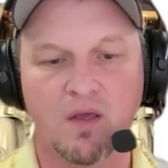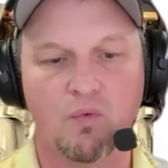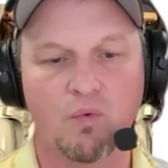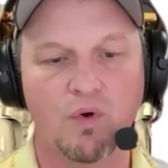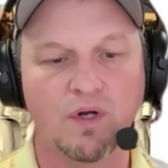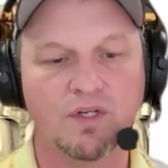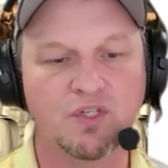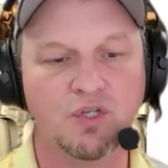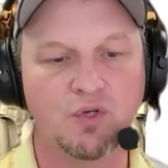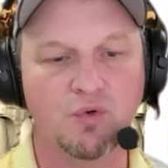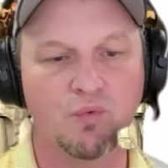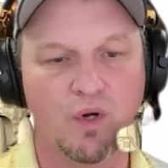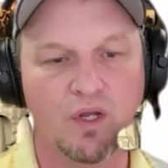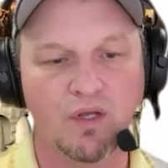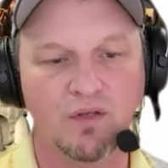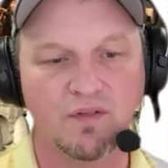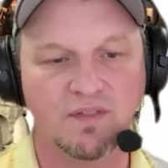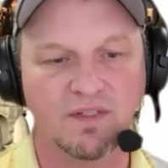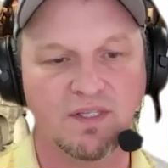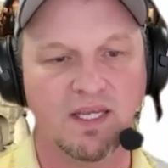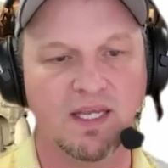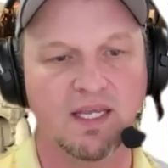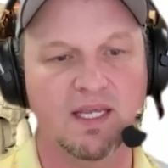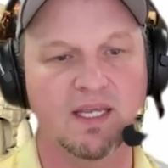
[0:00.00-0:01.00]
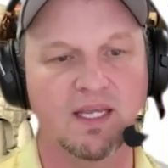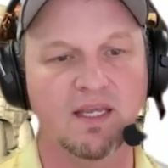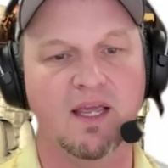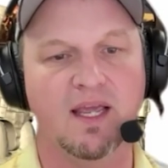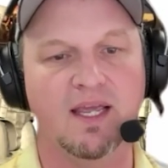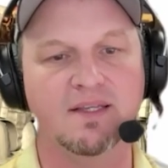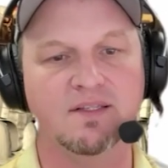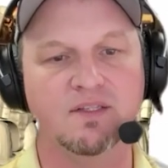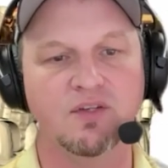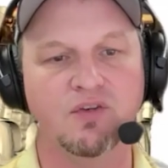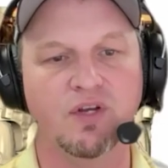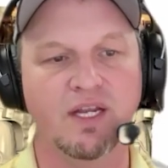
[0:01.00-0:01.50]
What you will see
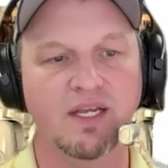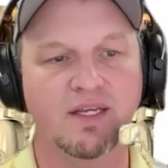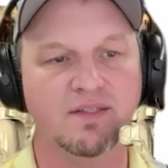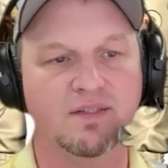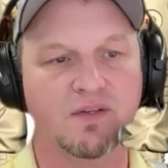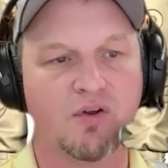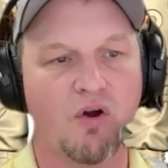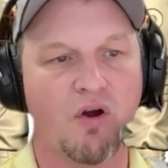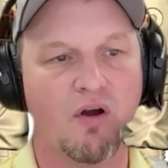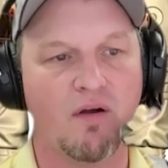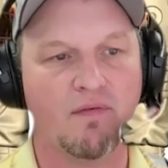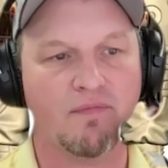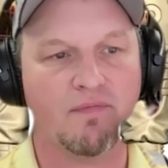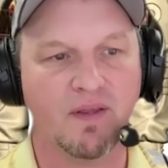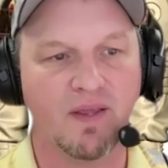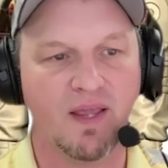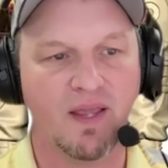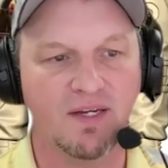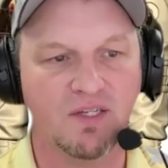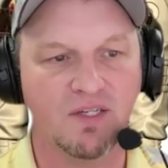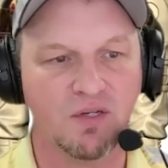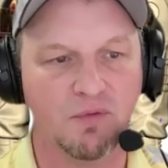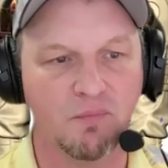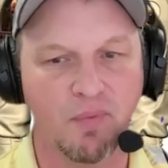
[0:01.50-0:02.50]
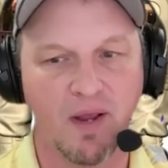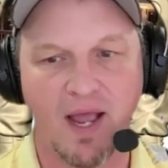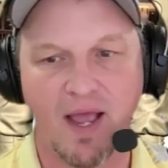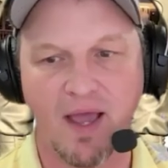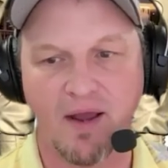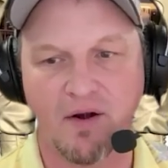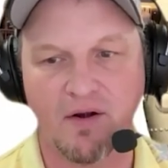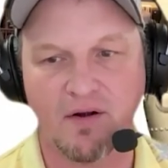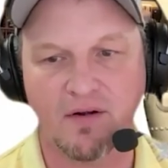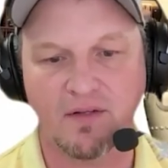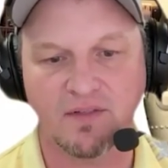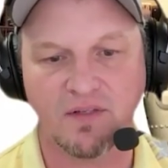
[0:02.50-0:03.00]
is unique scarification
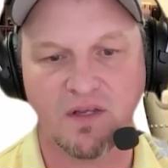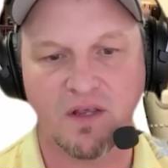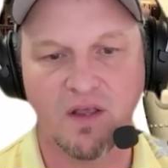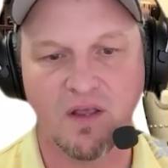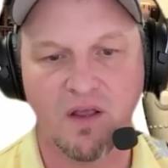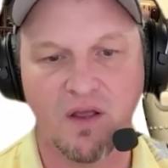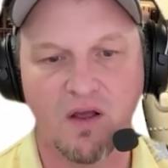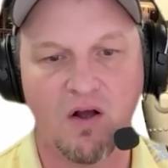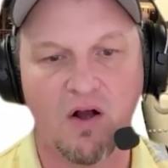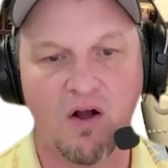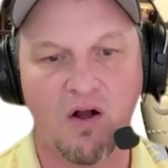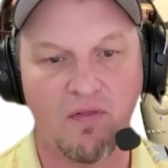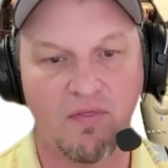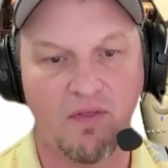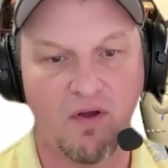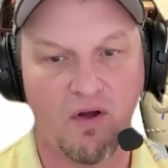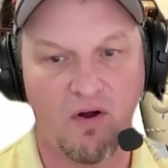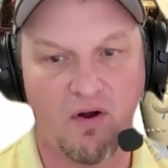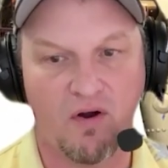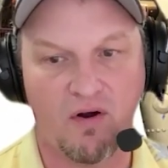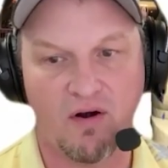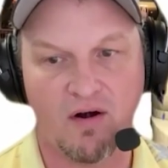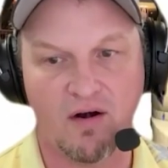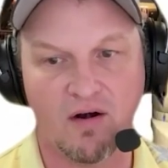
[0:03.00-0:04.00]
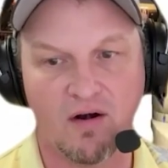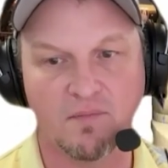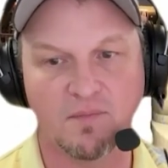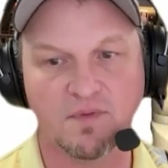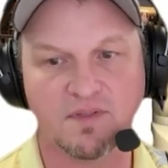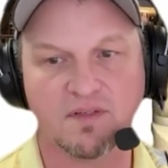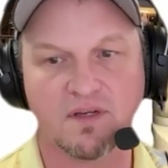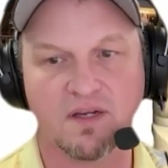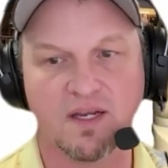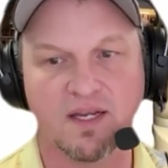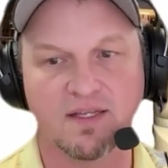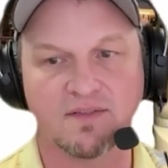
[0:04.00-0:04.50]
patterns on the
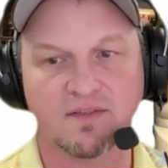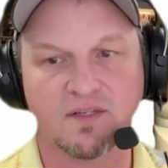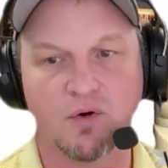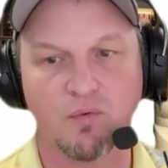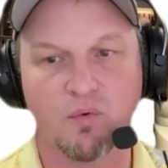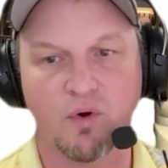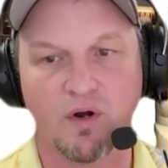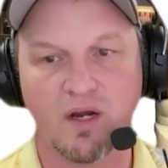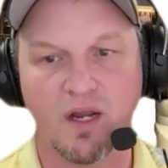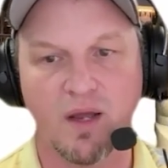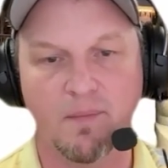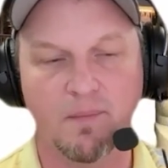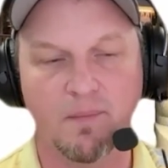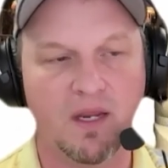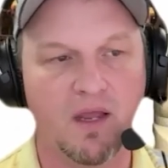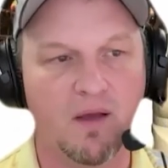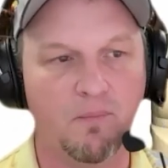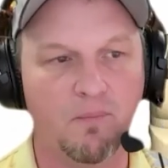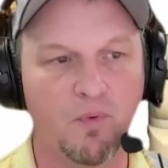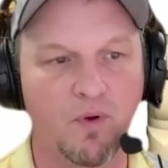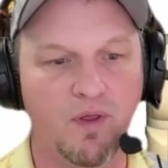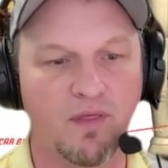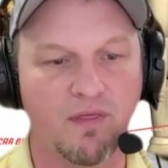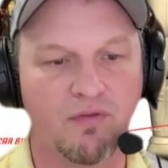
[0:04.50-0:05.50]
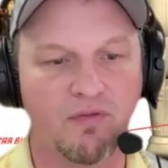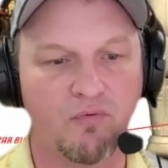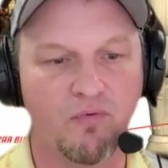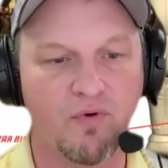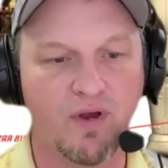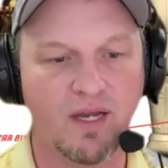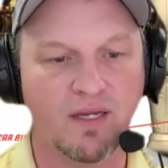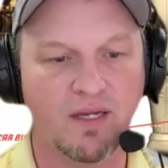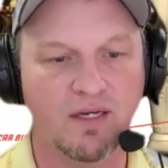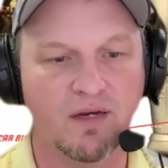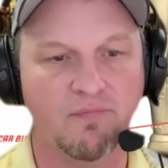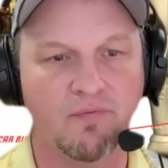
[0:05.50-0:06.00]
arms. And so we're coming up with
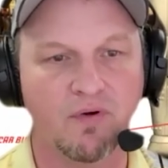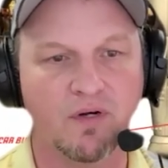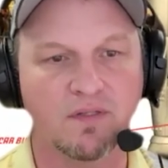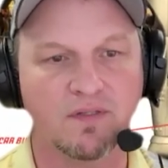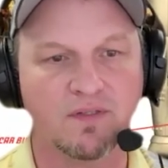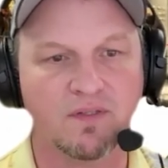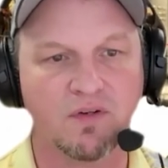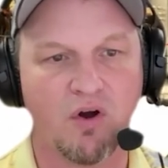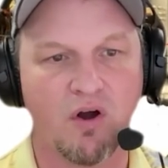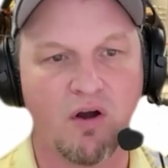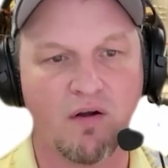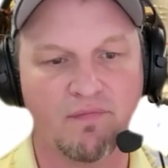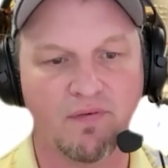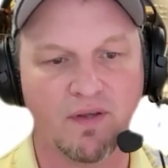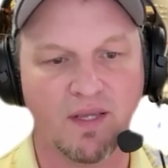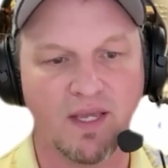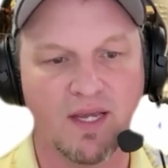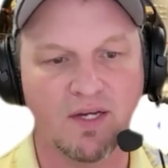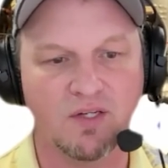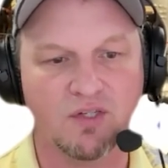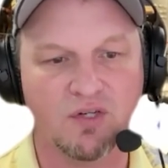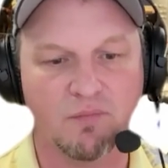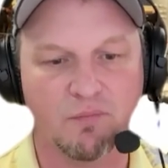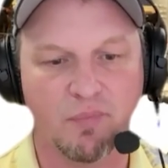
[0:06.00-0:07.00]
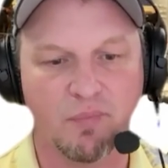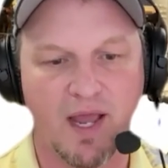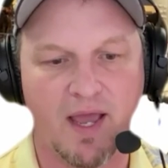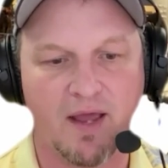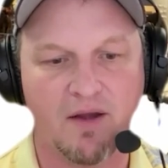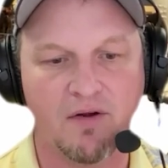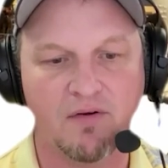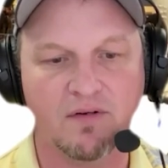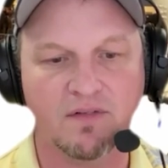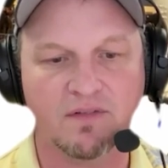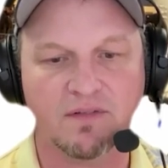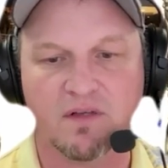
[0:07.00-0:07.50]
three different scarification
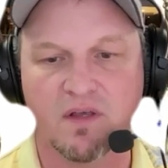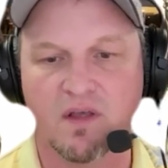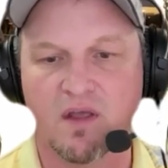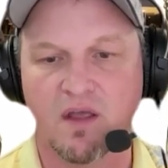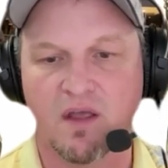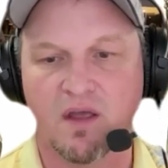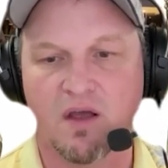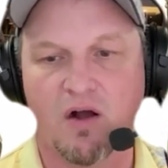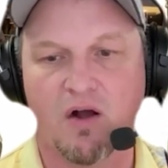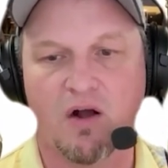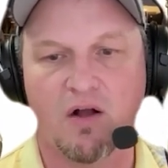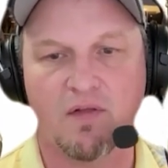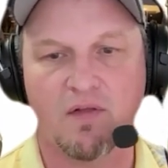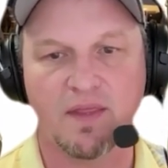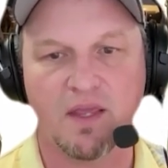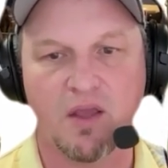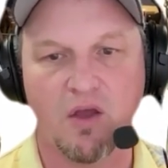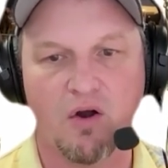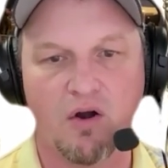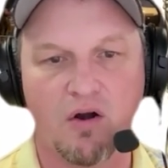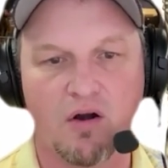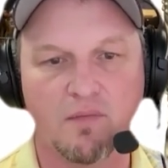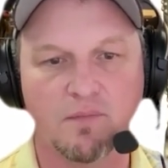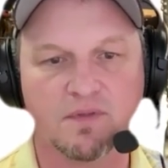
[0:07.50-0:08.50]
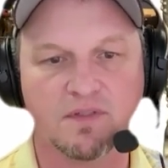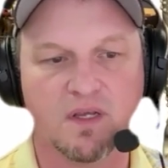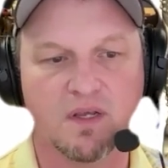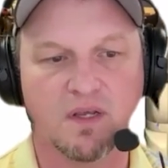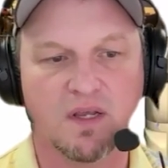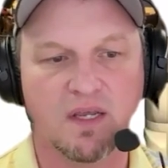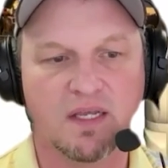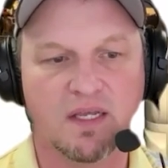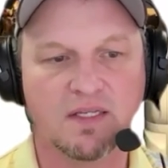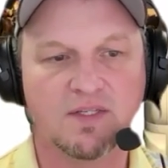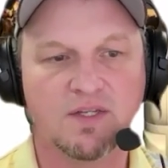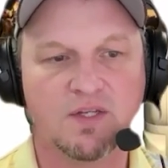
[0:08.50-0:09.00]
patterns on the arms,
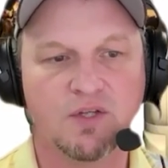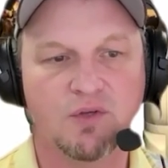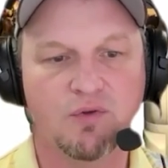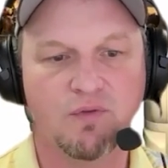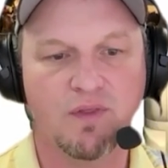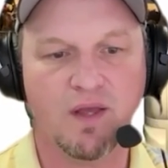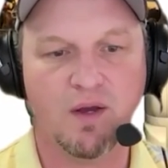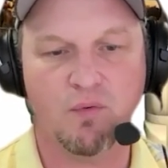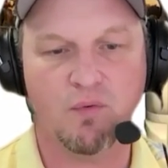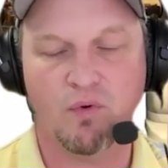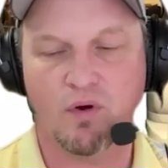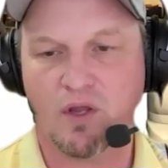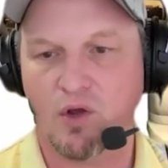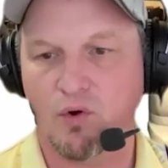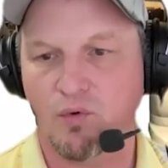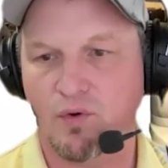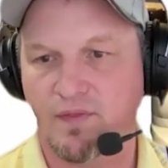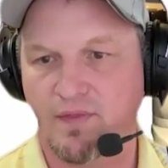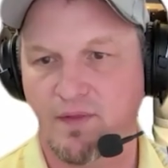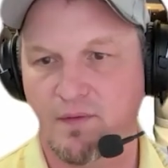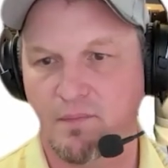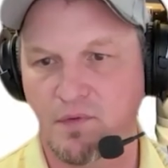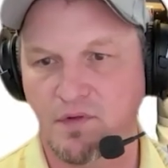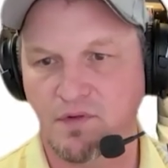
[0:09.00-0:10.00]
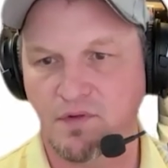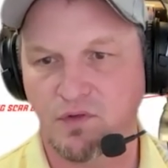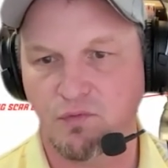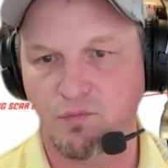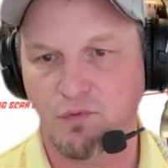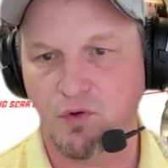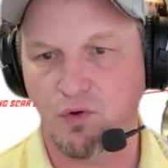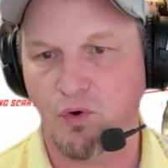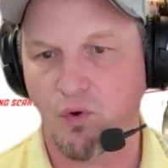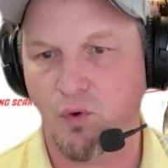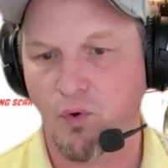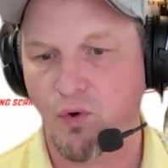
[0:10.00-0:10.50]
two that will go with the
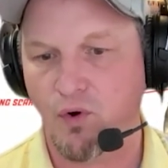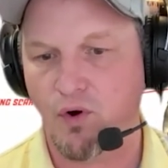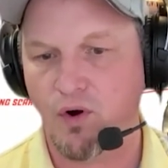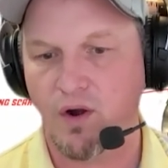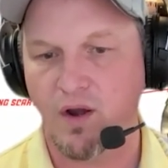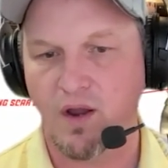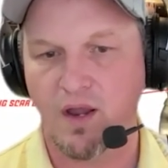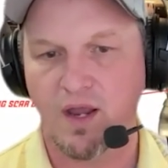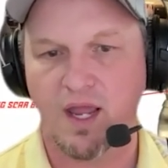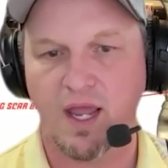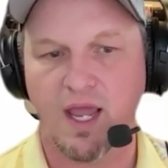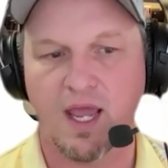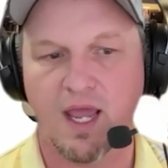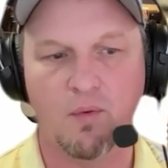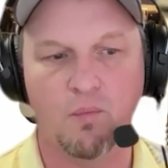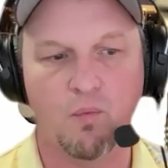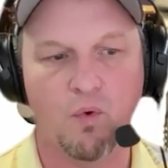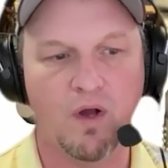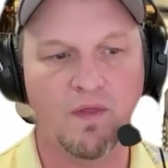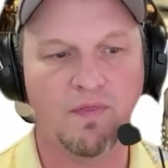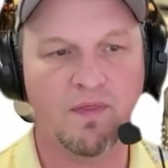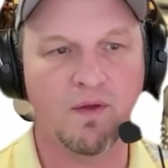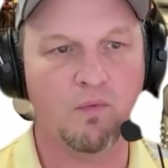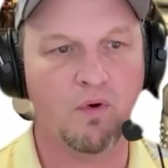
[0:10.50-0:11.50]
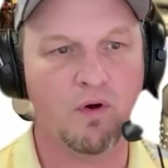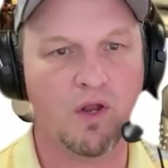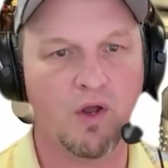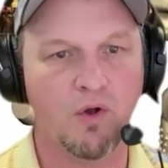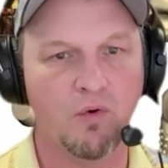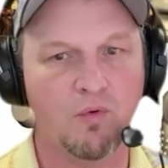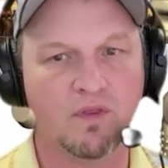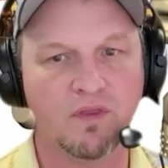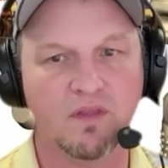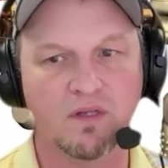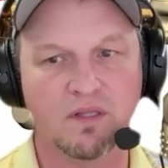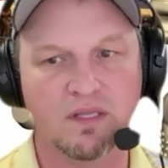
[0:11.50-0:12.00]
Mazumu Core and one that will
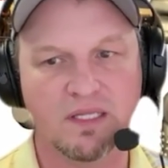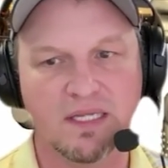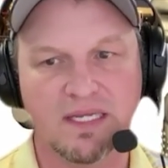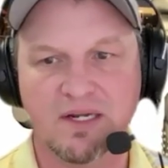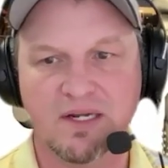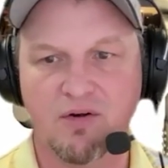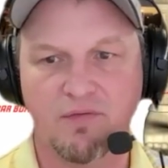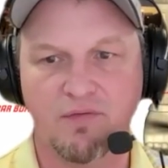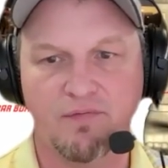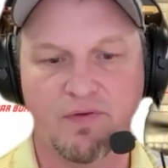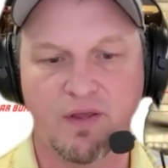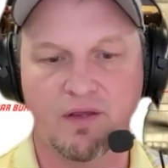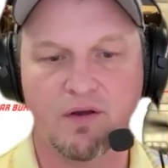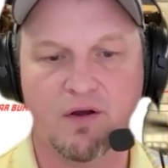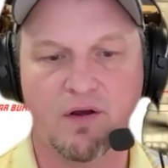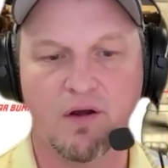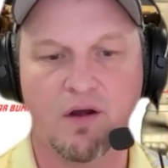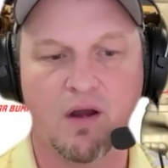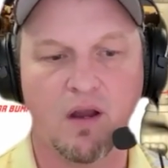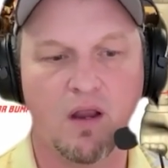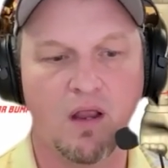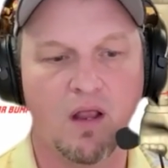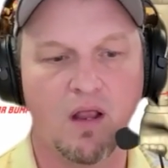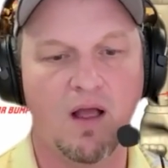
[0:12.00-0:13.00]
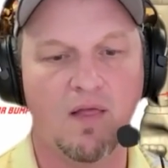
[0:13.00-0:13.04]
go with the leader figure.